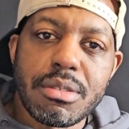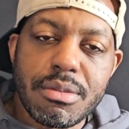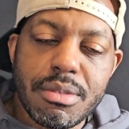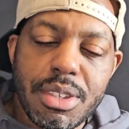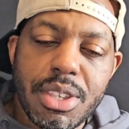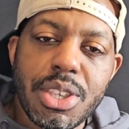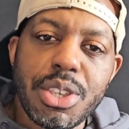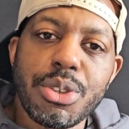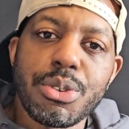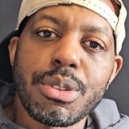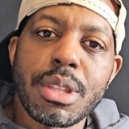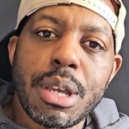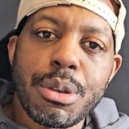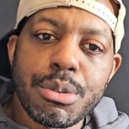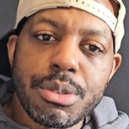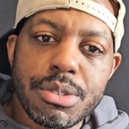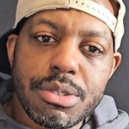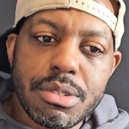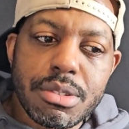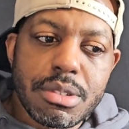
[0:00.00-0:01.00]
cute. That
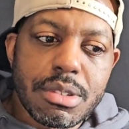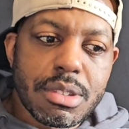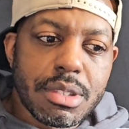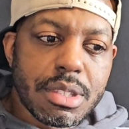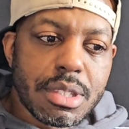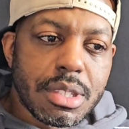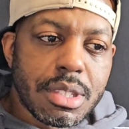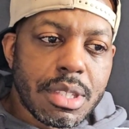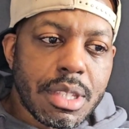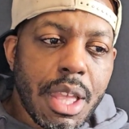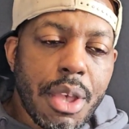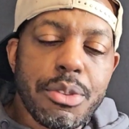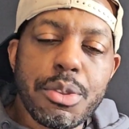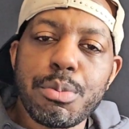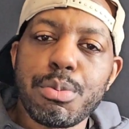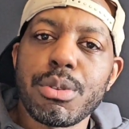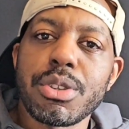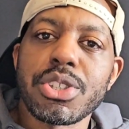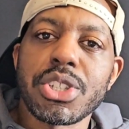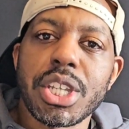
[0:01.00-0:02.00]
was
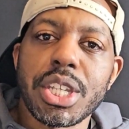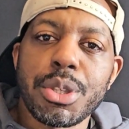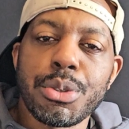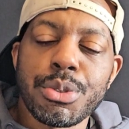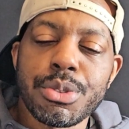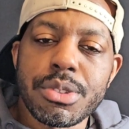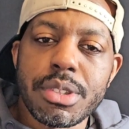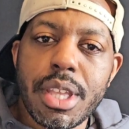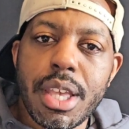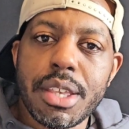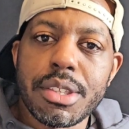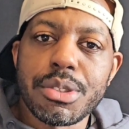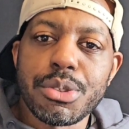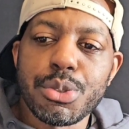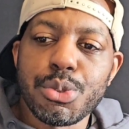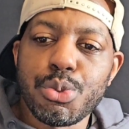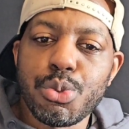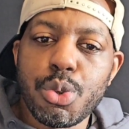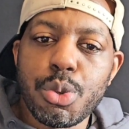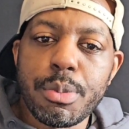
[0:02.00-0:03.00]
appreciated. It was nice. It
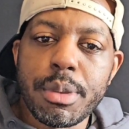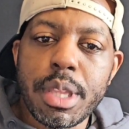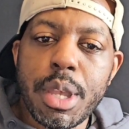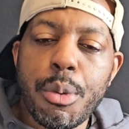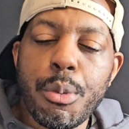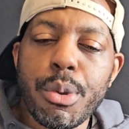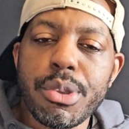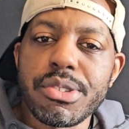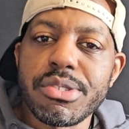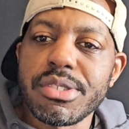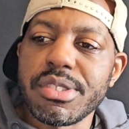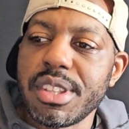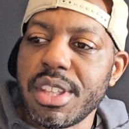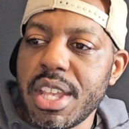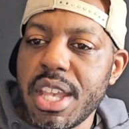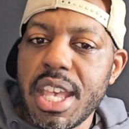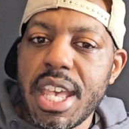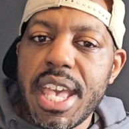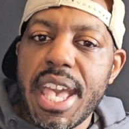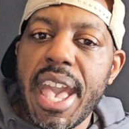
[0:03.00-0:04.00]
was warming. I wasn't
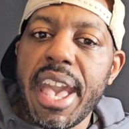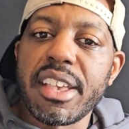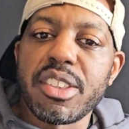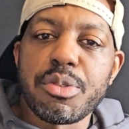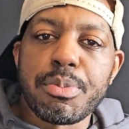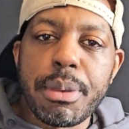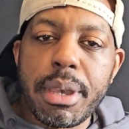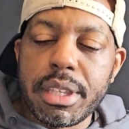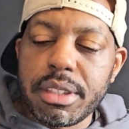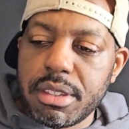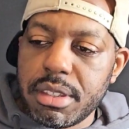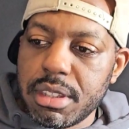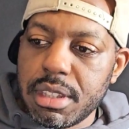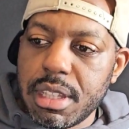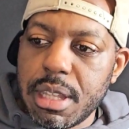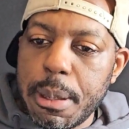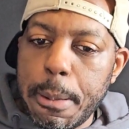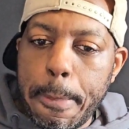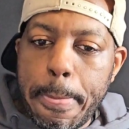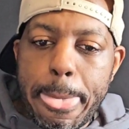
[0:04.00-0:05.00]
expecting
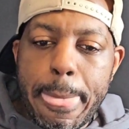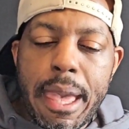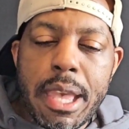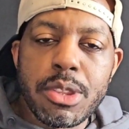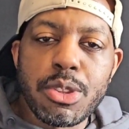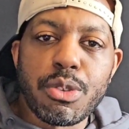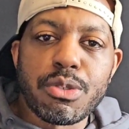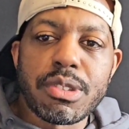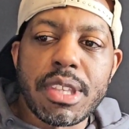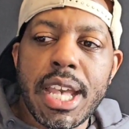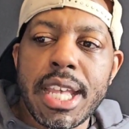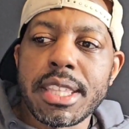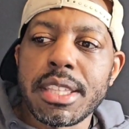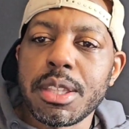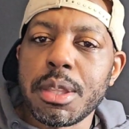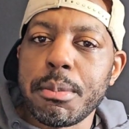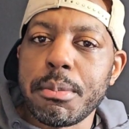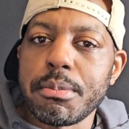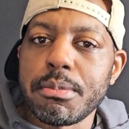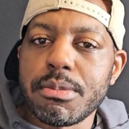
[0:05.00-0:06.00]
that, and obviously I
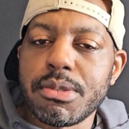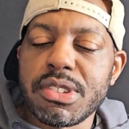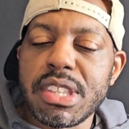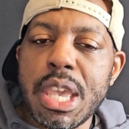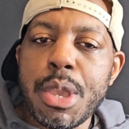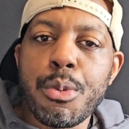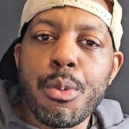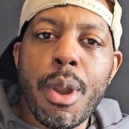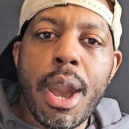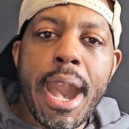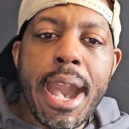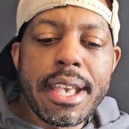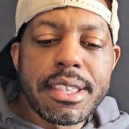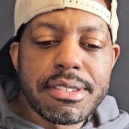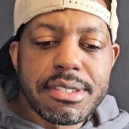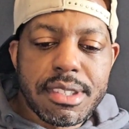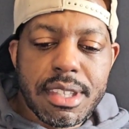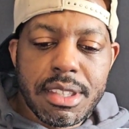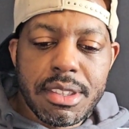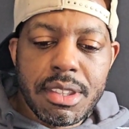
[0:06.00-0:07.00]
didn't say what I
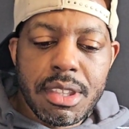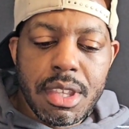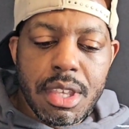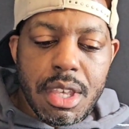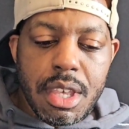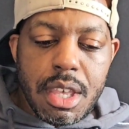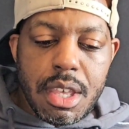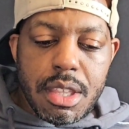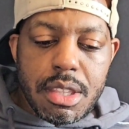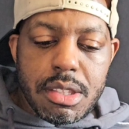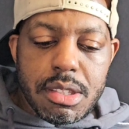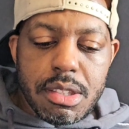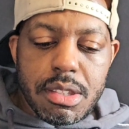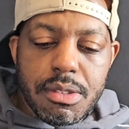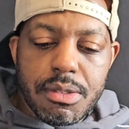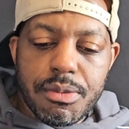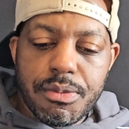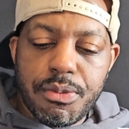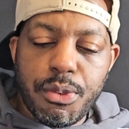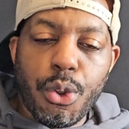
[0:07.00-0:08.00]
said
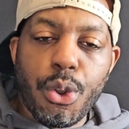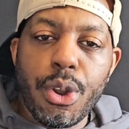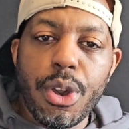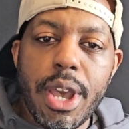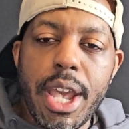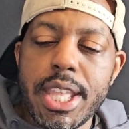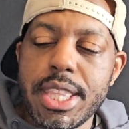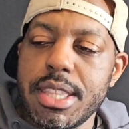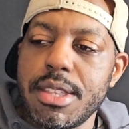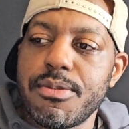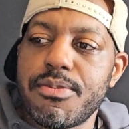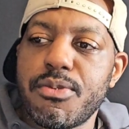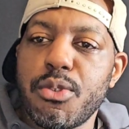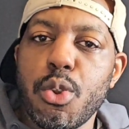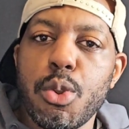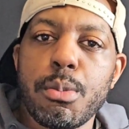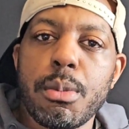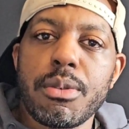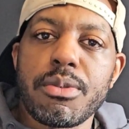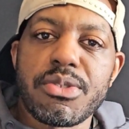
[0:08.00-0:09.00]
for any
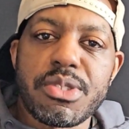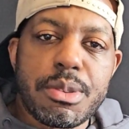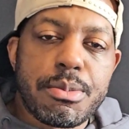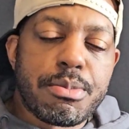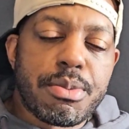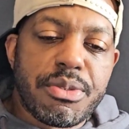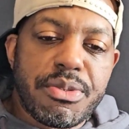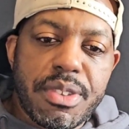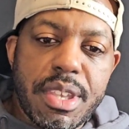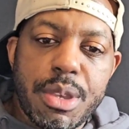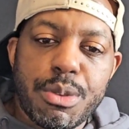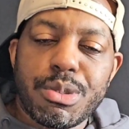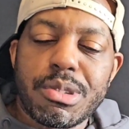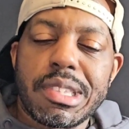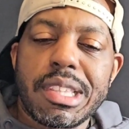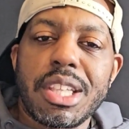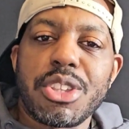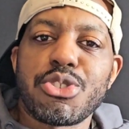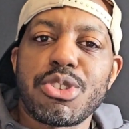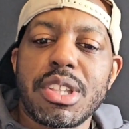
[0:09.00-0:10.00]
form of sympathy. It was
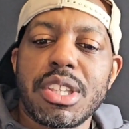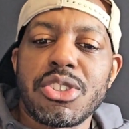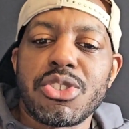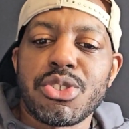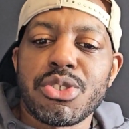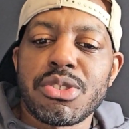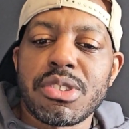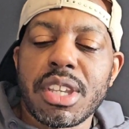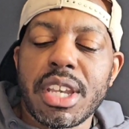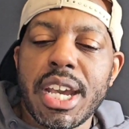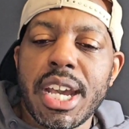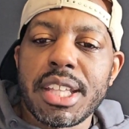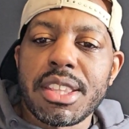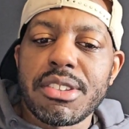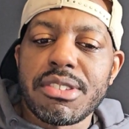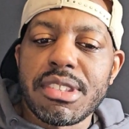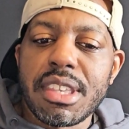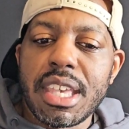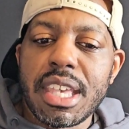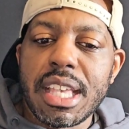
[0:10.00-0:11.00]
literally just to
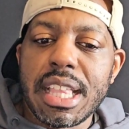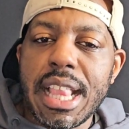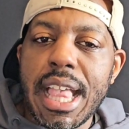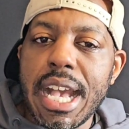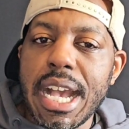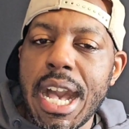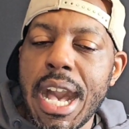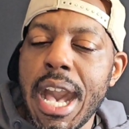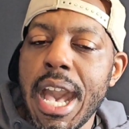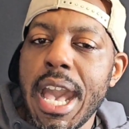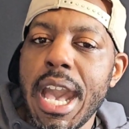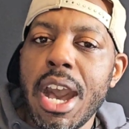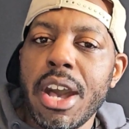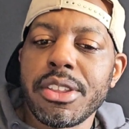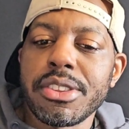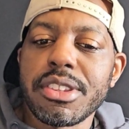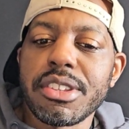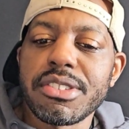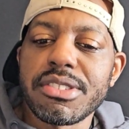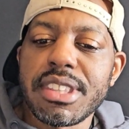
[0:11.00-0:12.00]
kind of say, like, I
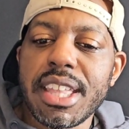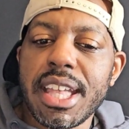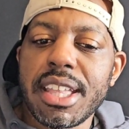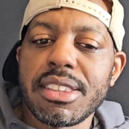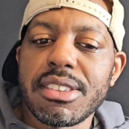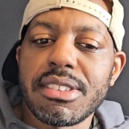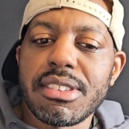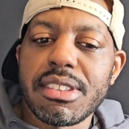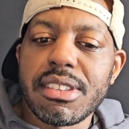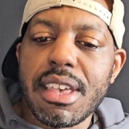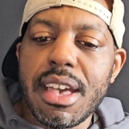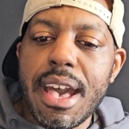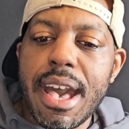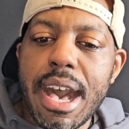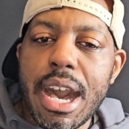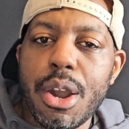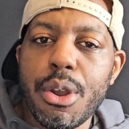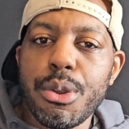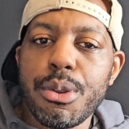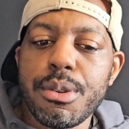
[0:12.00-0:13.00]
understand
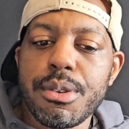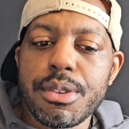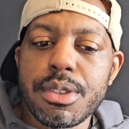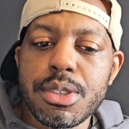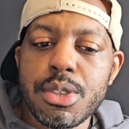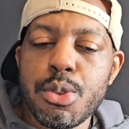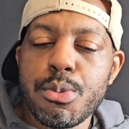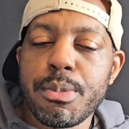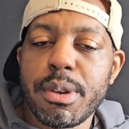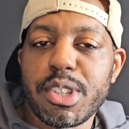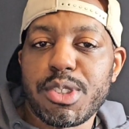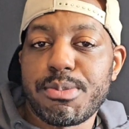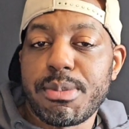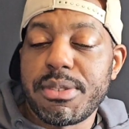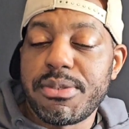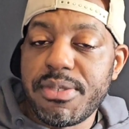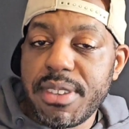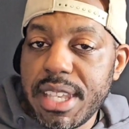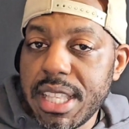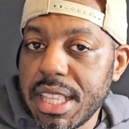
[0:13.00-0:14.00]
how you must
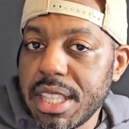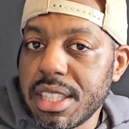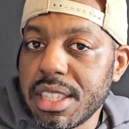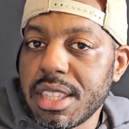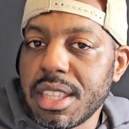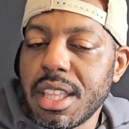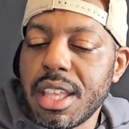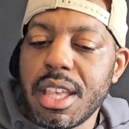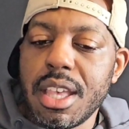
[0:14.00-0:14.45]
be feeling